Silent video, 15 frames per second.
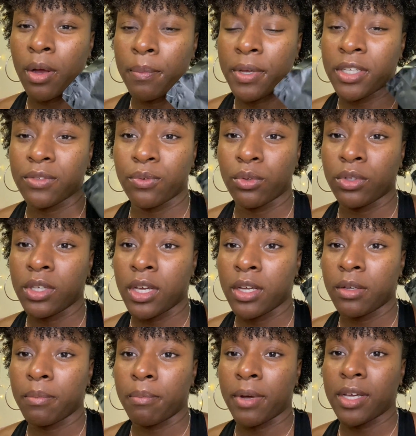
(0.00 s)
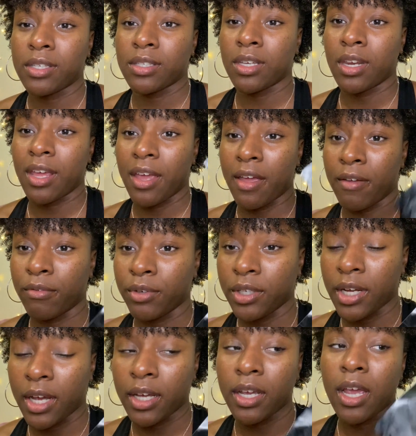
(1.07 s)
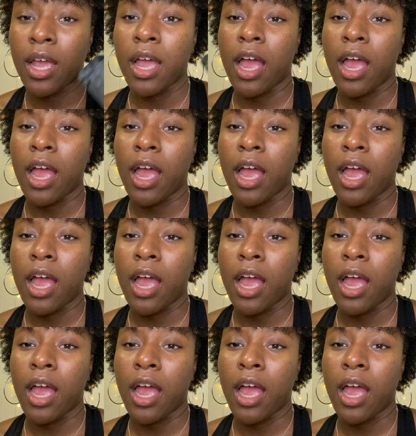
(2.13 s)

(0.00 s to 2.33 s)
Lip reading: exfoliate my skin every day.